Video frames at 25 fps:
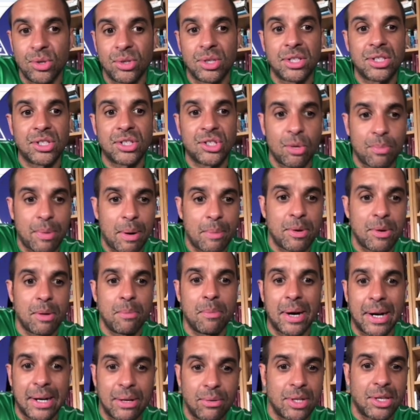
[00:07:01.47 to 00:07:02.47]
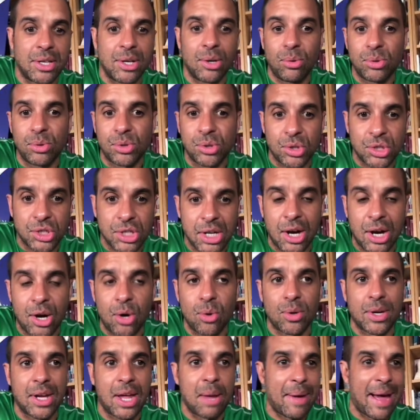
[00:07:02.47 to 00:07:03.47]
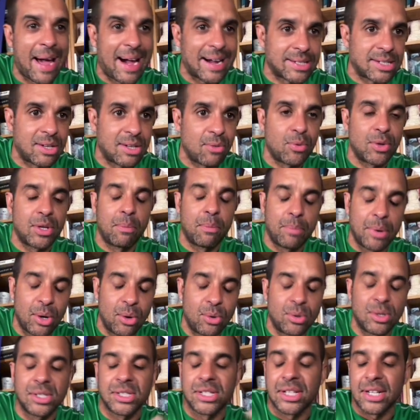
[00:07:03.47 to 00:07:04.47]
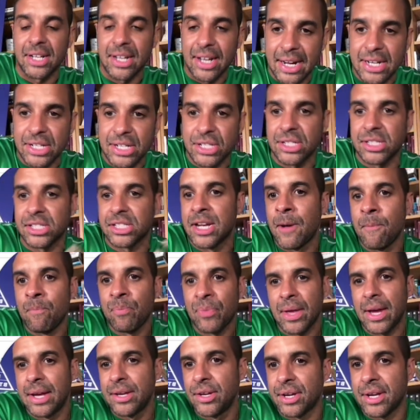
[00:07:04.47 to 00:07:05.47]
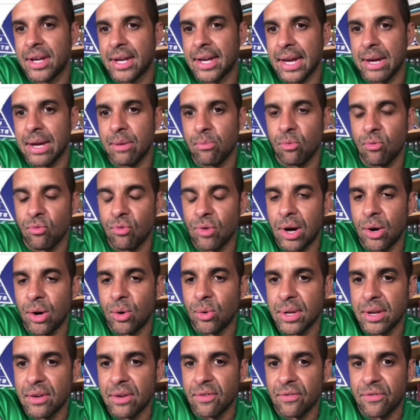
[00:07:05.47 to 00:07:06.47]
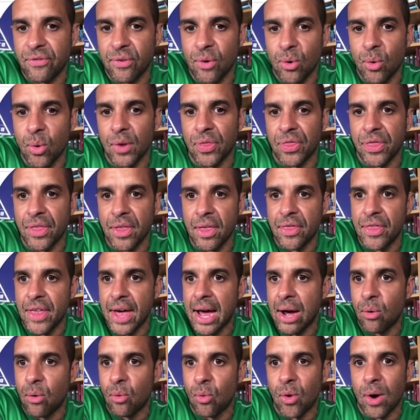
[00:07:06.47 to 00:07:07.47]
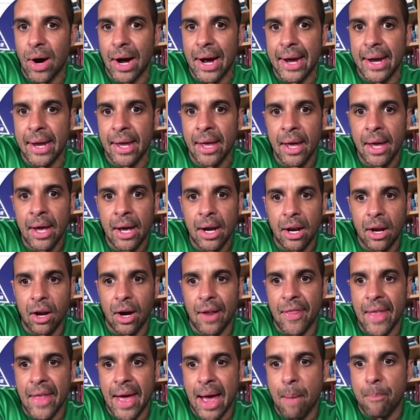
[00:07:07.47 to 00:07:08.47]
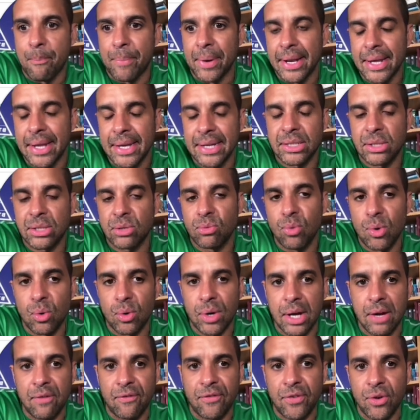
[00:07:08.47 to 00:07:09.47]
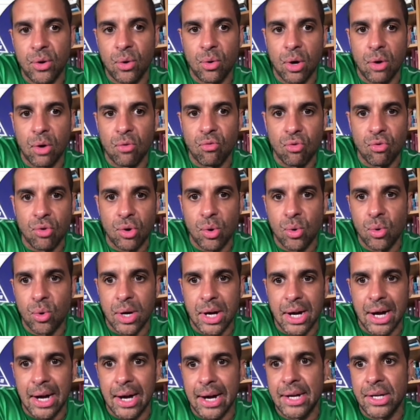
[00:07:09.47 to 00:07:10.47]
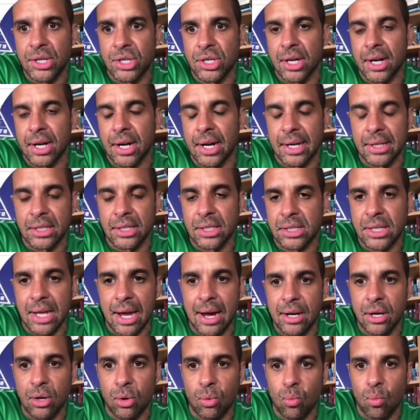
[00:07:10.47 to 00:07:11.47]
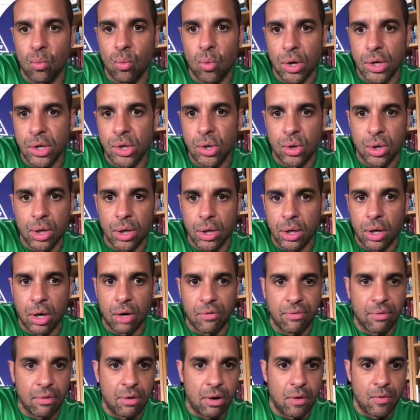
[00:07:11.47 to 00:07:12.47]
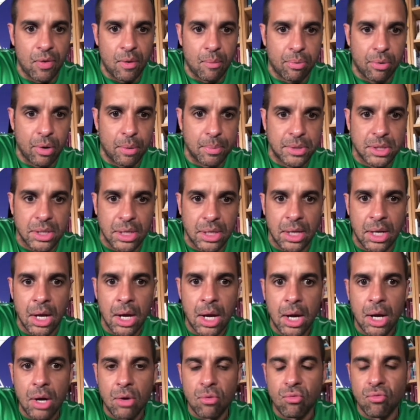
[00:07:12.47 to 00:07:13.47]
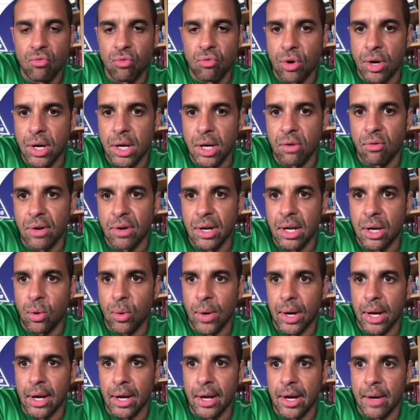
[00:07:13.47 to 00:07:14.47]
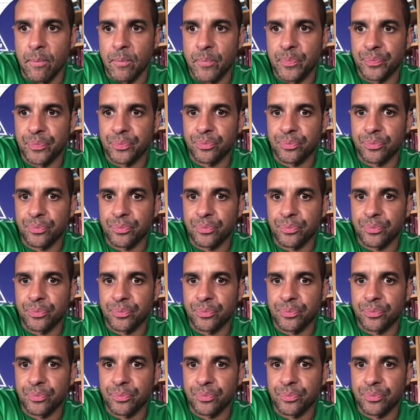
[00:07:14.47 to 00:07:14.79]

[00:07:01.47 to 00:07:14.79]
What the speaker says: You just top up your money with the deals you sold, keep active with the builders and the agents, and you can keep rolling forward that way like that. But this will give you a real gauge and an understanding on what you can offer on the property really, really quickly.